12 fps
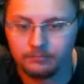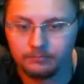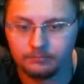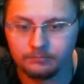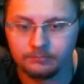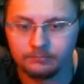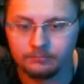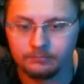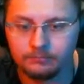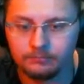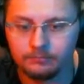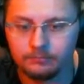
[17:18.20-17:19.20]

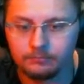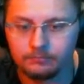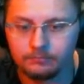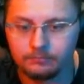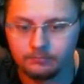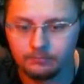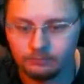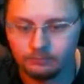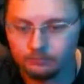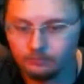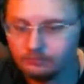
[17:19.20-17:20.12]
Nobody speaks.